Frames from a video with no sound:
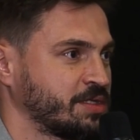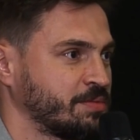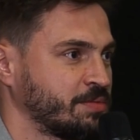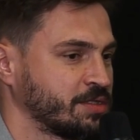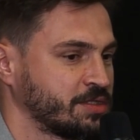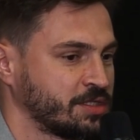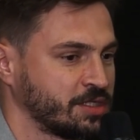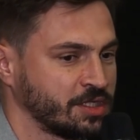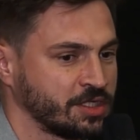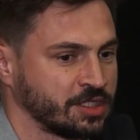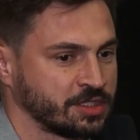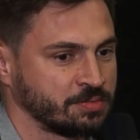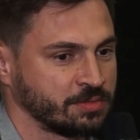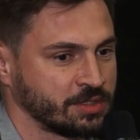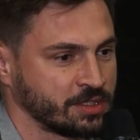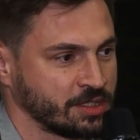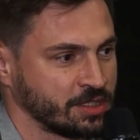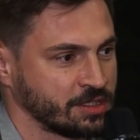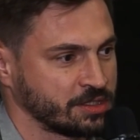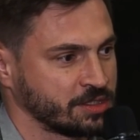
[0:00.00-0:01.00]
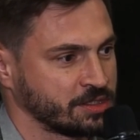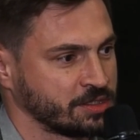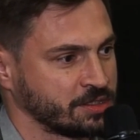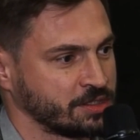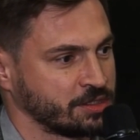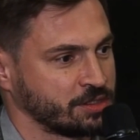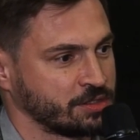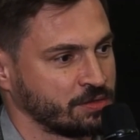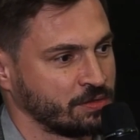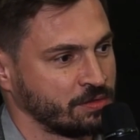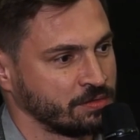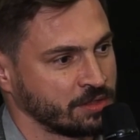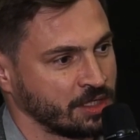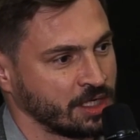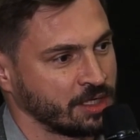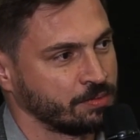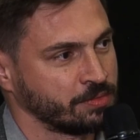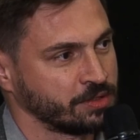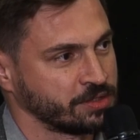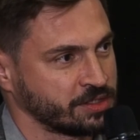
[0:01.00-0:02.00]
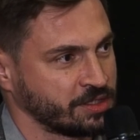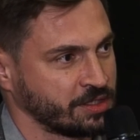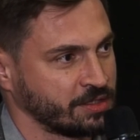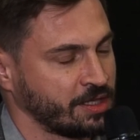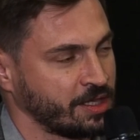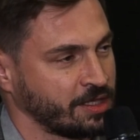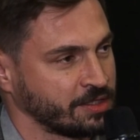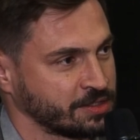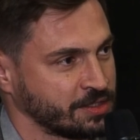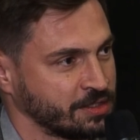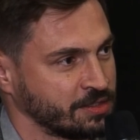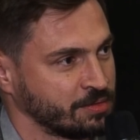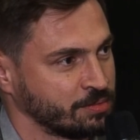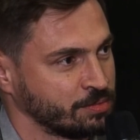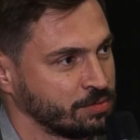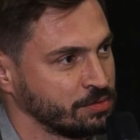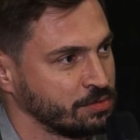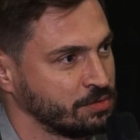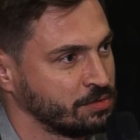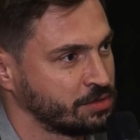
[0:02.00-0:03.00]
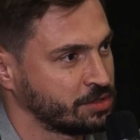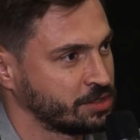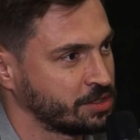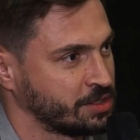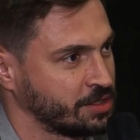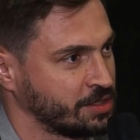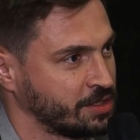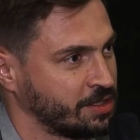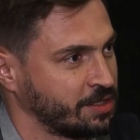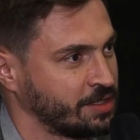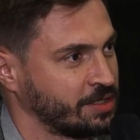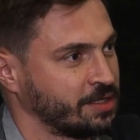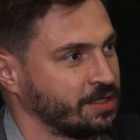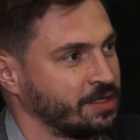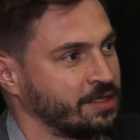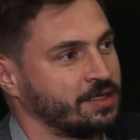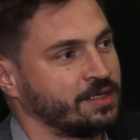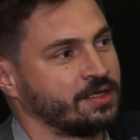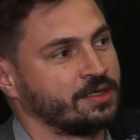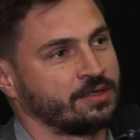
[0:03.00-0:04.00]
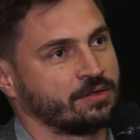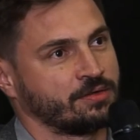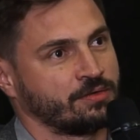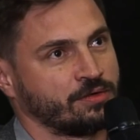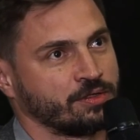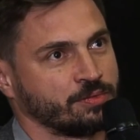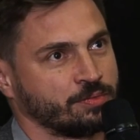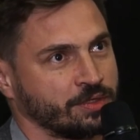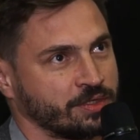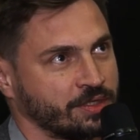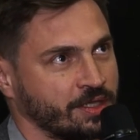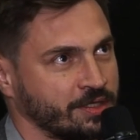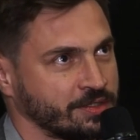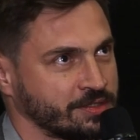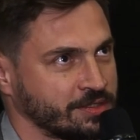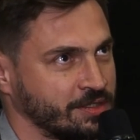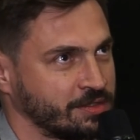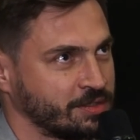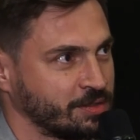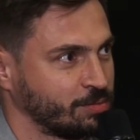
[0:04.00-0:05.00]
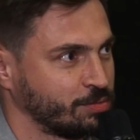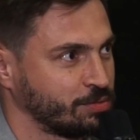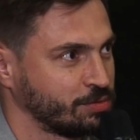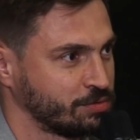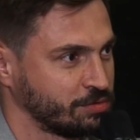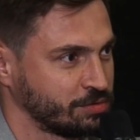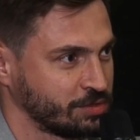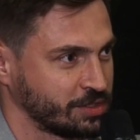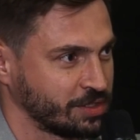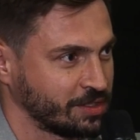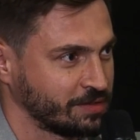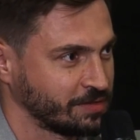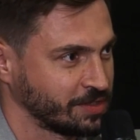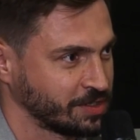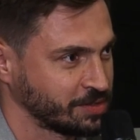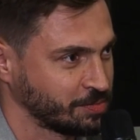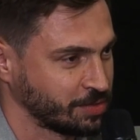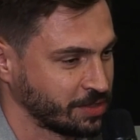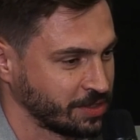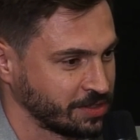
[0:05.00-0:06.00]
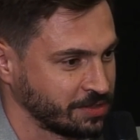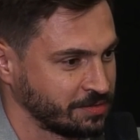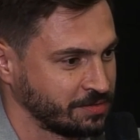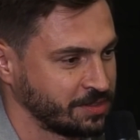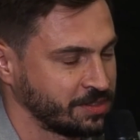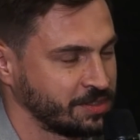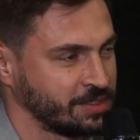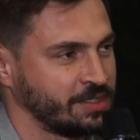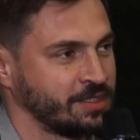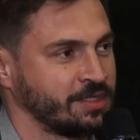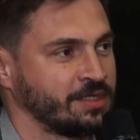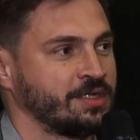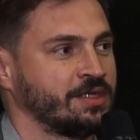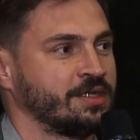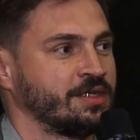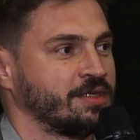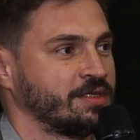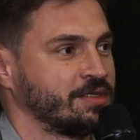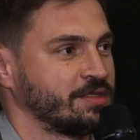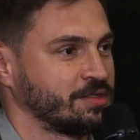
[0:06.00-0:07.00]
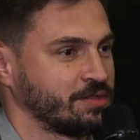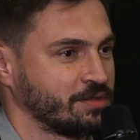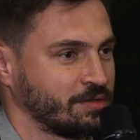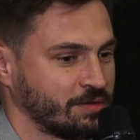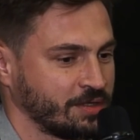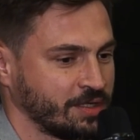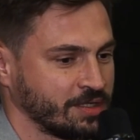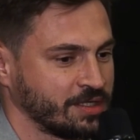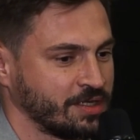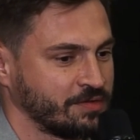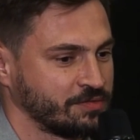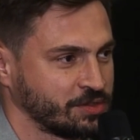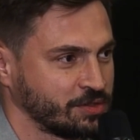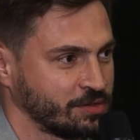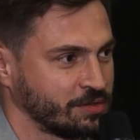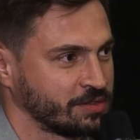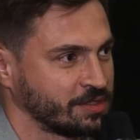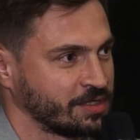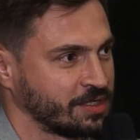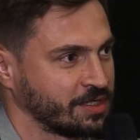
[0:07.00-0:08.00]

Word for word: all those changes. Because before that, we were pretty closed as a society. The Soviet modernism